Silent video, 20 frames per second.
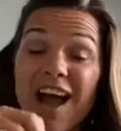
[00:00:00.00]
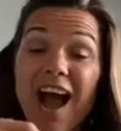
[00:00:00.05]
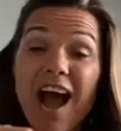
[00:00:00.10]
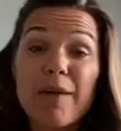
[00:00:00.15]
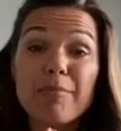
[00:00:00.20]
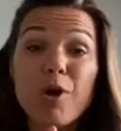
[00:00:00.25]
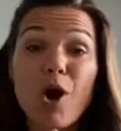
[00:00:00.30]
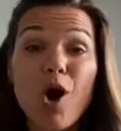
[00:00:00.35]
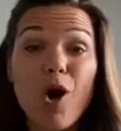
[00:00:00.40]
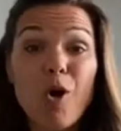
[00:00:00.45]

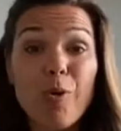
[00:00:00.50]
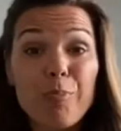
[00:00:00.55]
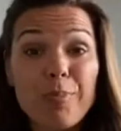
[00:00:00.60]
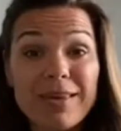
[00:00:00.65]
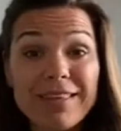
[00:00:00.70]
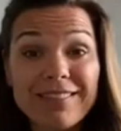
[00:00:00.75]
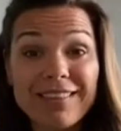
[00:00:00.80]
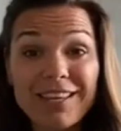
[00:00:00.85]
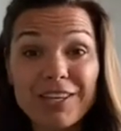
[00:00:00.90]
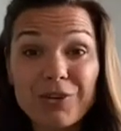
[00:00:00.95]
I'm
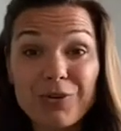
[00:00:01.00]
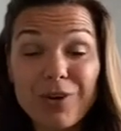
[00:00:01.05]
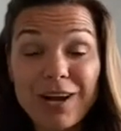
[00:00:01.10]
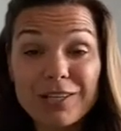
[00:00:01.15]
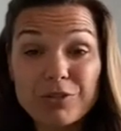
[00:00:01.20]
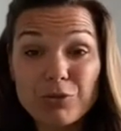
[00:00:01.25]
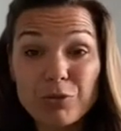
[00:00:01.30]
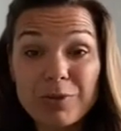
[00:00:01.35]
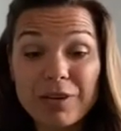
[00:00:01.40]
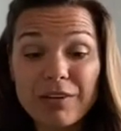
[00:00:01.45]
hoping that you
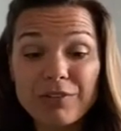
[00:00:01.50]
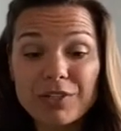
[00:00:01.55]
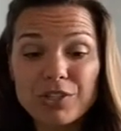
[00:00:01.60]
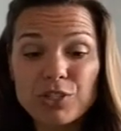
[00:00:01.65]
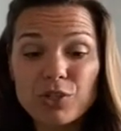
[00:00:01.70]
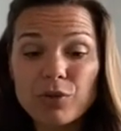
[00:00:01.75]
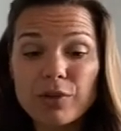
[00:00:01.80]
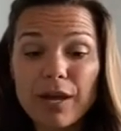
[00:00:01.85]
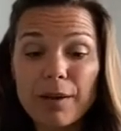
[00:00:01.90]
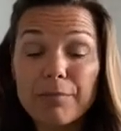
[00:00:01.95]
guys will be able to
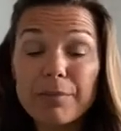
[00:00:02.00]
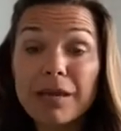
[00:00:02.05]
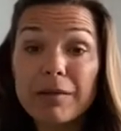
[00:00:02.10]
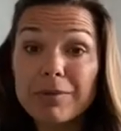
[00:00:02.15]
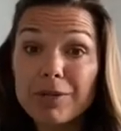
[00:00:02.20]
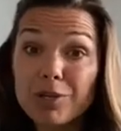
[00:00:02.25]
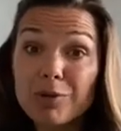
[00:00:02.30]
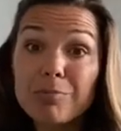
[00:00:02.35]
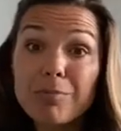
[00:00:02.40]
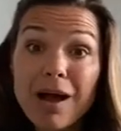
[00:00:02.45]
do that.
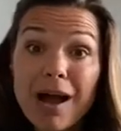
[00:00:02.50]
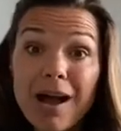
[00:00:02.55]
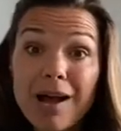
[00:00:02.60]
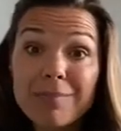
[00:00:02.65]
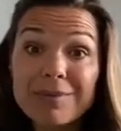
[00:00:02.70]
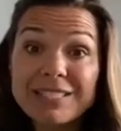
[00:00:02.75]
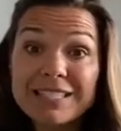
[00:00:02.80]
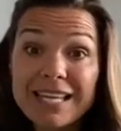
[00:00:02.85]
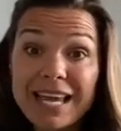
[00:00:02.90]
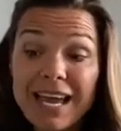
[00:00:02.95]
Maybe your mom
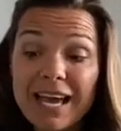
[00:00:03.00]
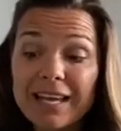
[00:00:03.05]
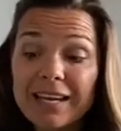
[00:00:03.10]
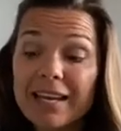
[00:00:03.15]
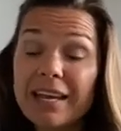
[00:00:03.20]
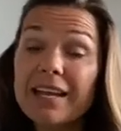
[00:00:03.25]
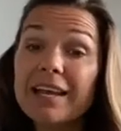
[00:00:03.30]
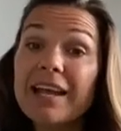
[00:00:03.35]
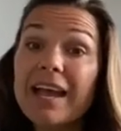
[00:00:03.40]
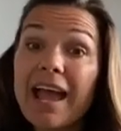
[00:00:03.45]
and dad
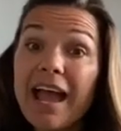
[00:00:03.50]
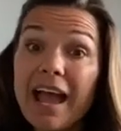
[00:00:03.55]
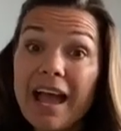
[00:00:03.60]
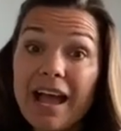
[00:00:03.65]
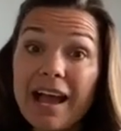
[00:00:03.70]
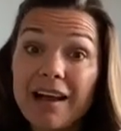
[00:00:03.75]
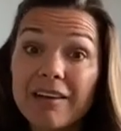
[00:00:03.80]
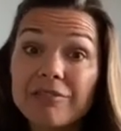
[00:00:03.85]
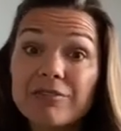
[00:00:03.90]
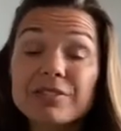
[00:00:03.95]

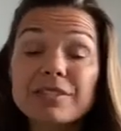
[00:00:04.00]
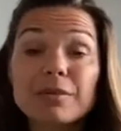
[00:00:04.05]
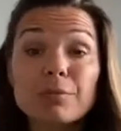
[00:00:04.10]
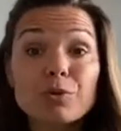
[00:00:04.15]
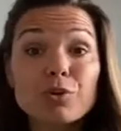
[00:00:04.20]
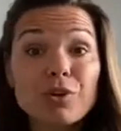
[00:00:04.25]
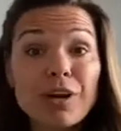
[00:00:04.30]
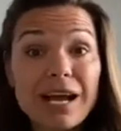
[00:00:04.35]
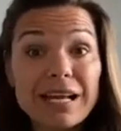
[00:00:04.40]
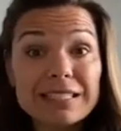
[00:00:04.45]
have some
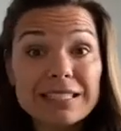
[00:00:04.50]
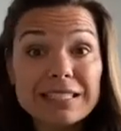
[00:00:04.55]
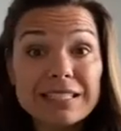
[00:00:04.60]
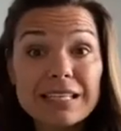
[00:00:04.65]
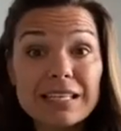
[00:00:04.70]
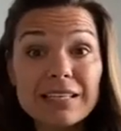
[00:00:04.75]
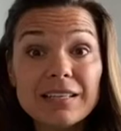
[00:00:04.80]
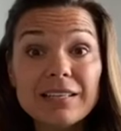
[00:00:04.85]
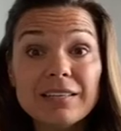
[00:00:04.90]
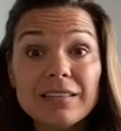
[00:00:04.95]
grass
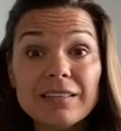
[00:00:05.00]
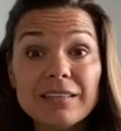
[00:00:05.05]
seed